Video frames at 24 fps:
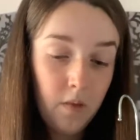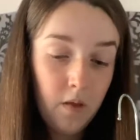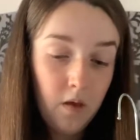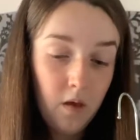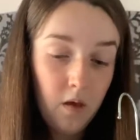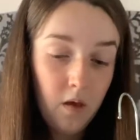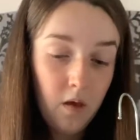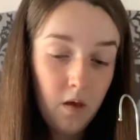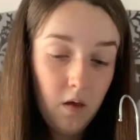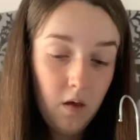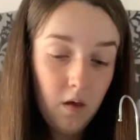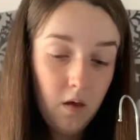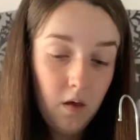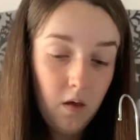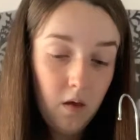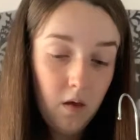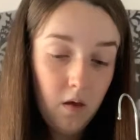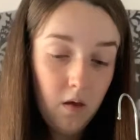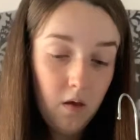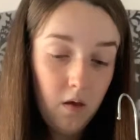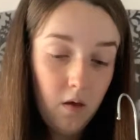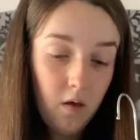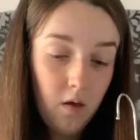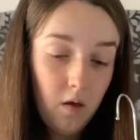
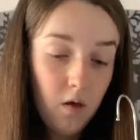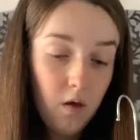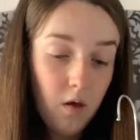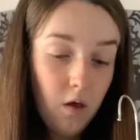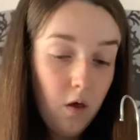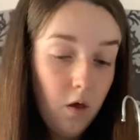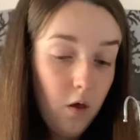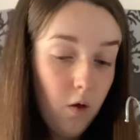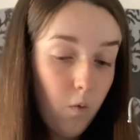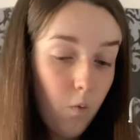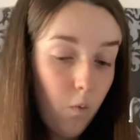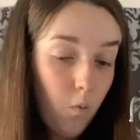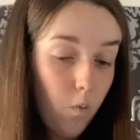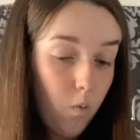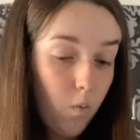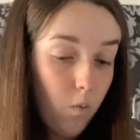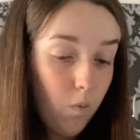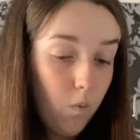No one is speaking in this clip.